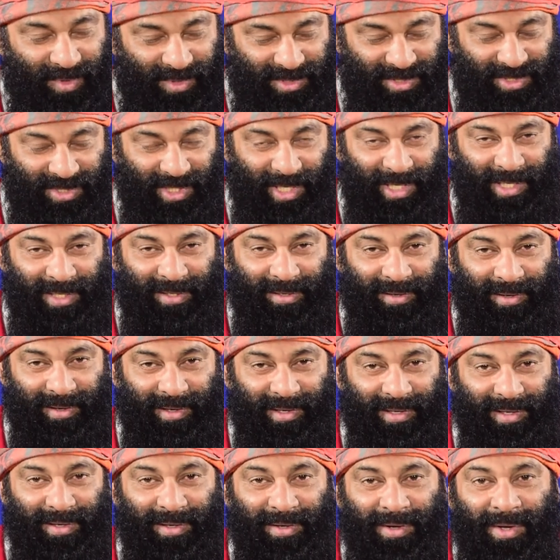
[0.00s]
for
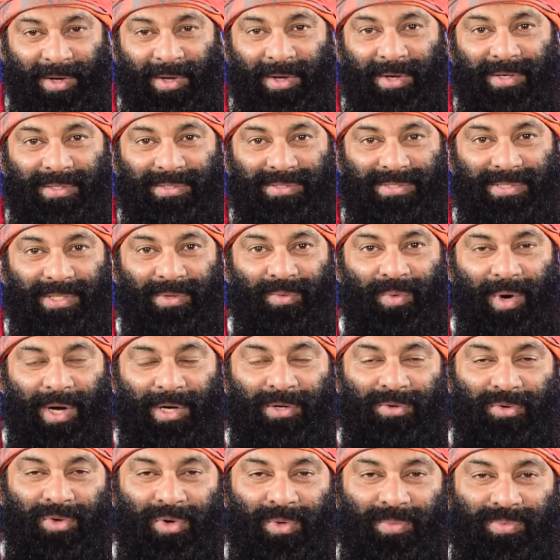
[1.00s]
cycling. So
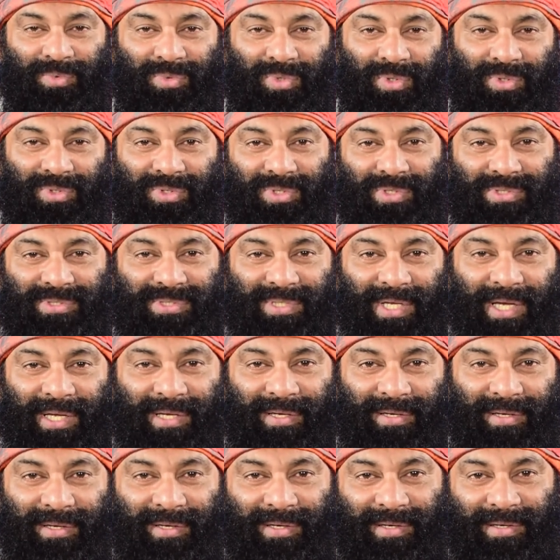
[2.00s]
one group took the
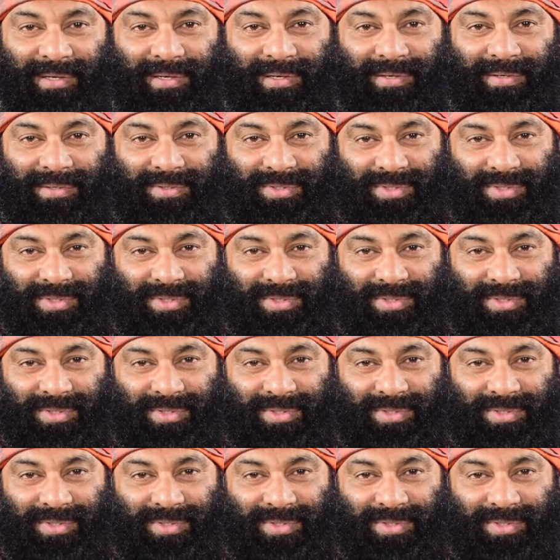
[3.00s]
cycle